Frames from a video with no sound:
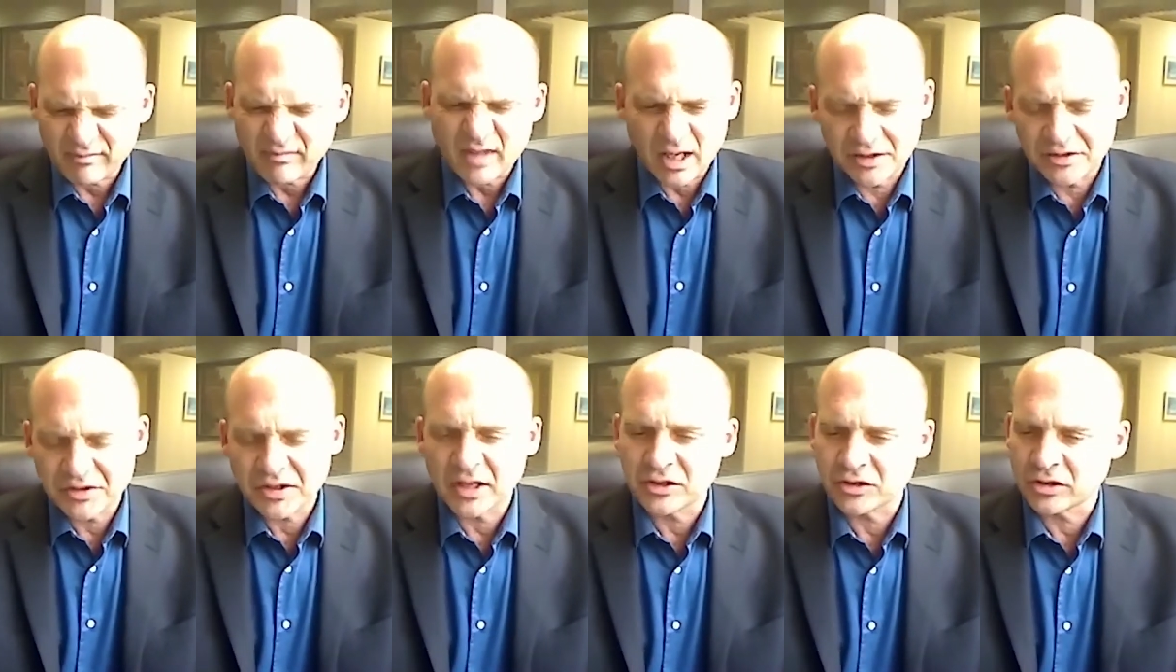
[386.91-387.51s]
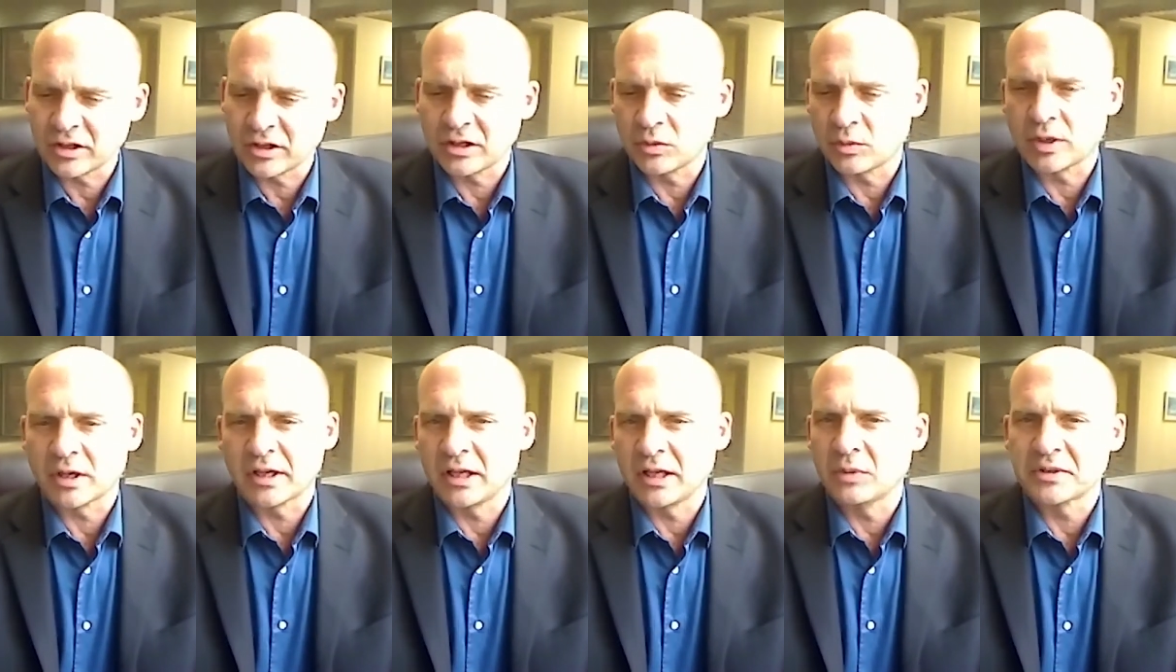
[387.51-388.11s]
essentially to where
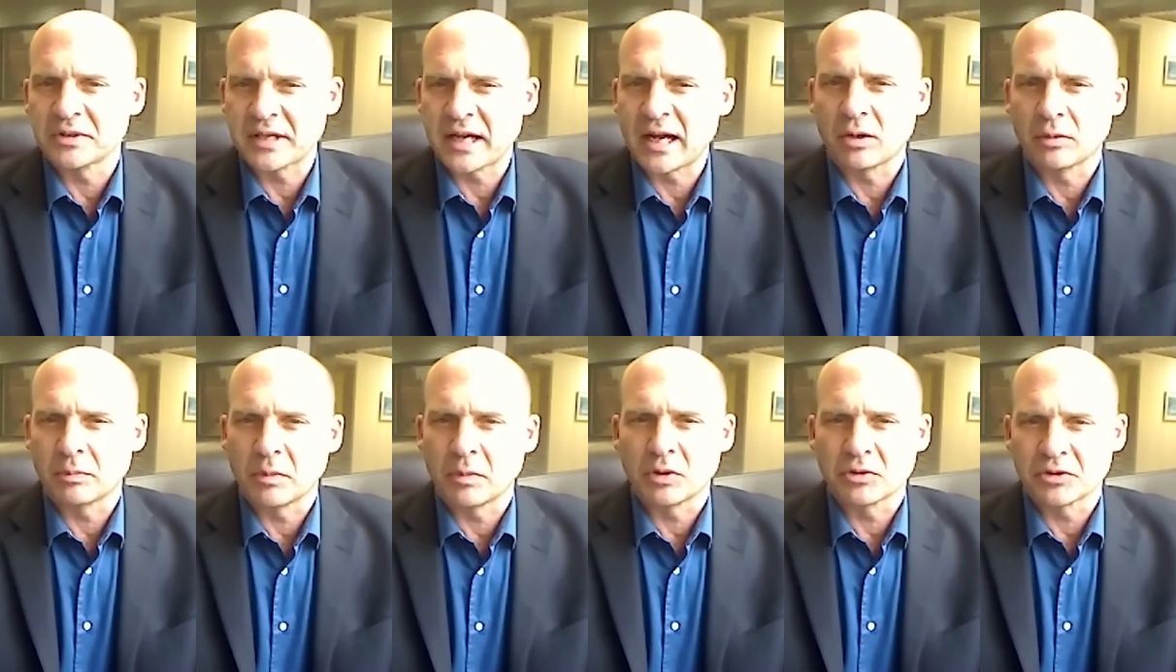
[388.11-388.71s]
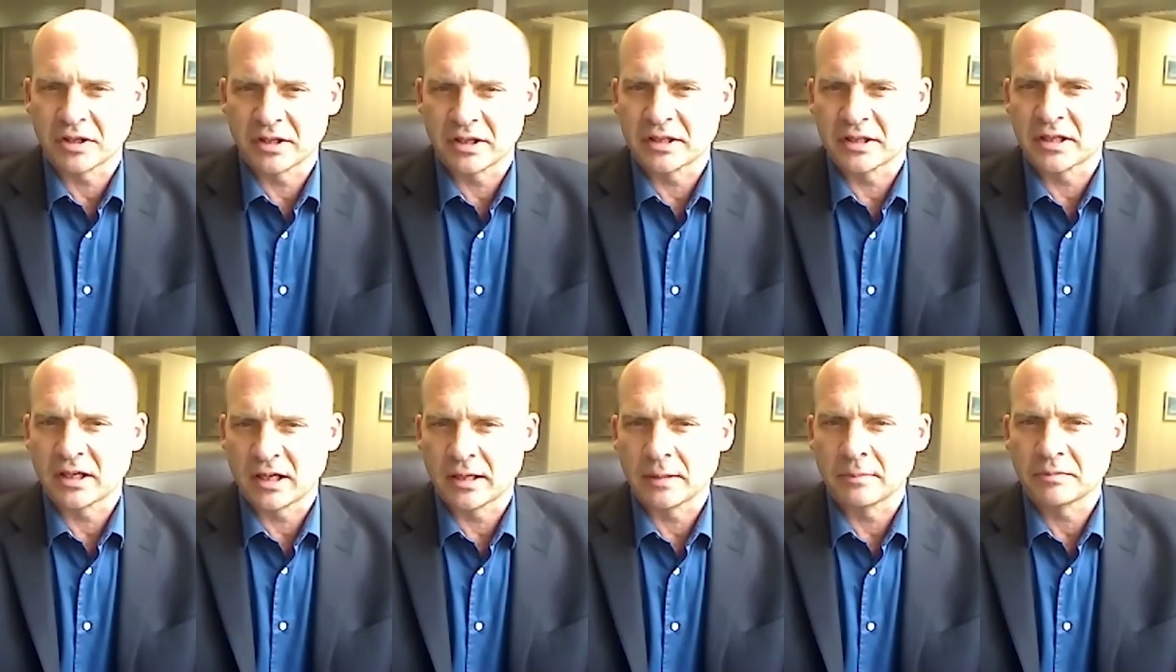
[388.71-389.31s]
he was out most of the
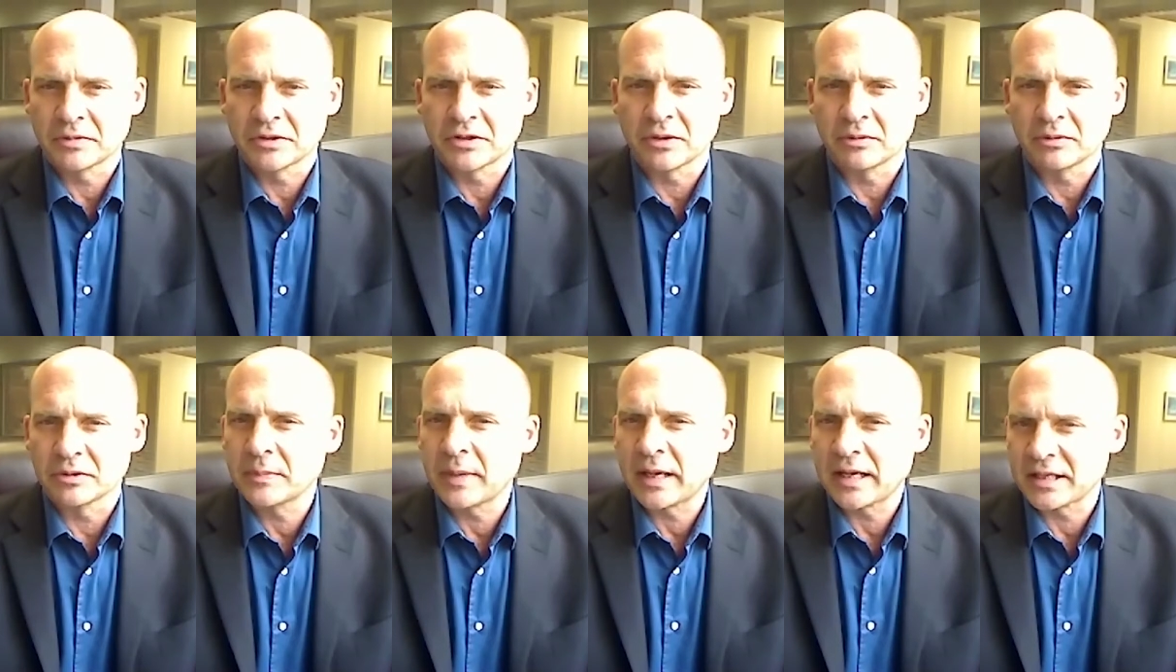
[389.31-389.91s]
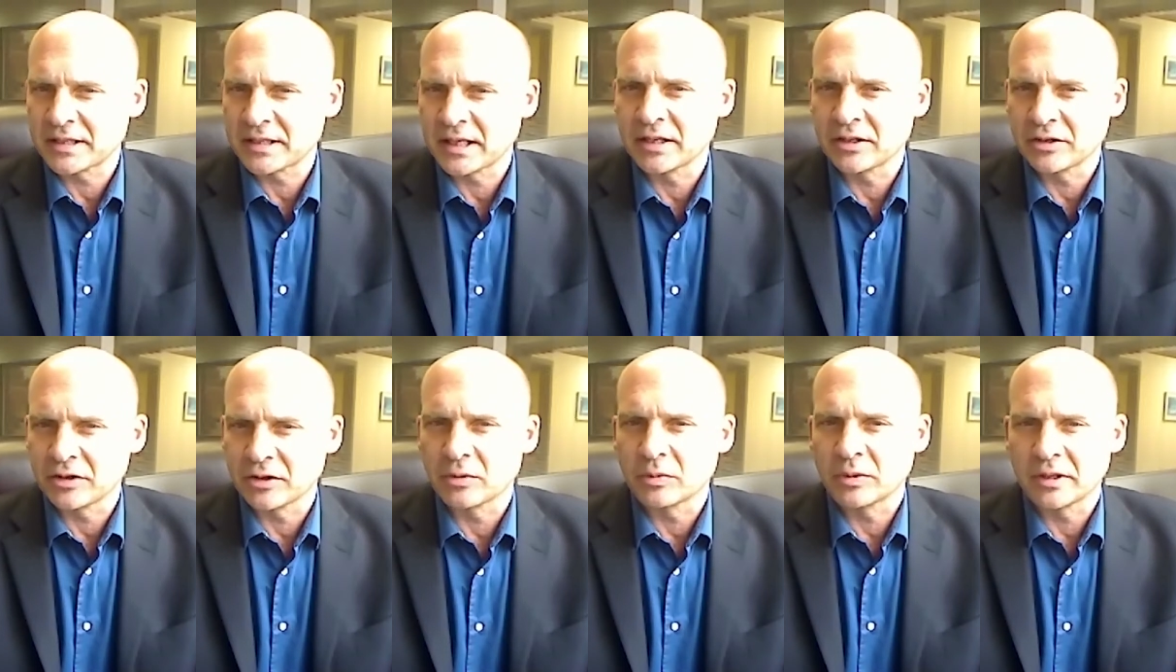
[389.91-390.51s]
time. So it was about a
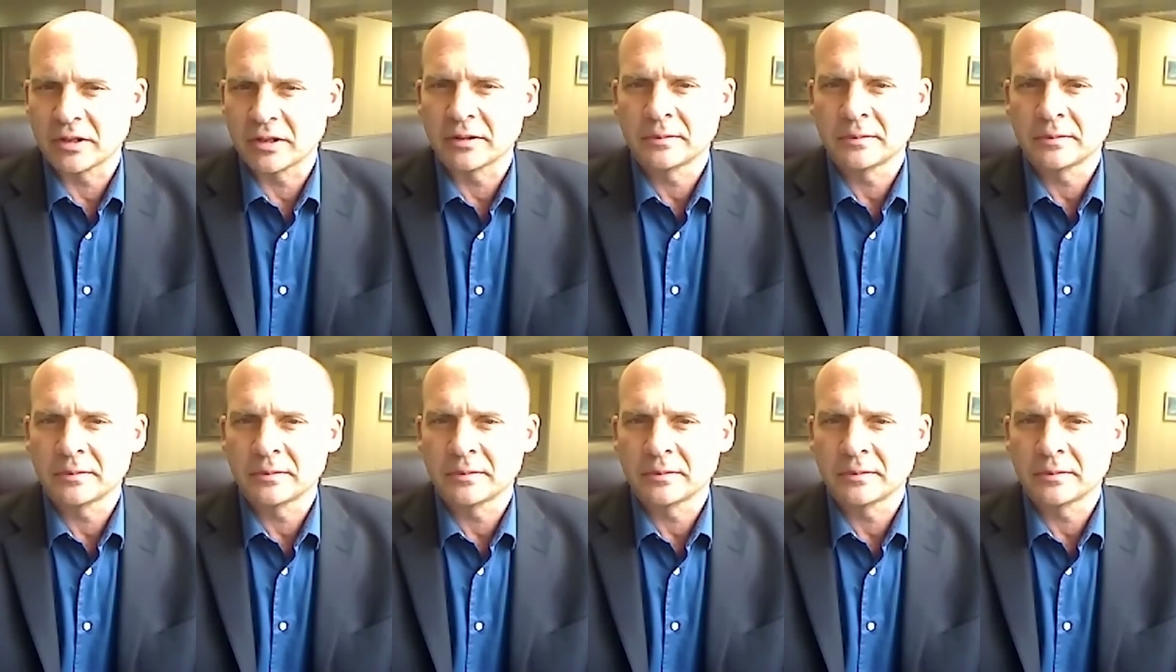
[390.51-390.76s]
10-year window.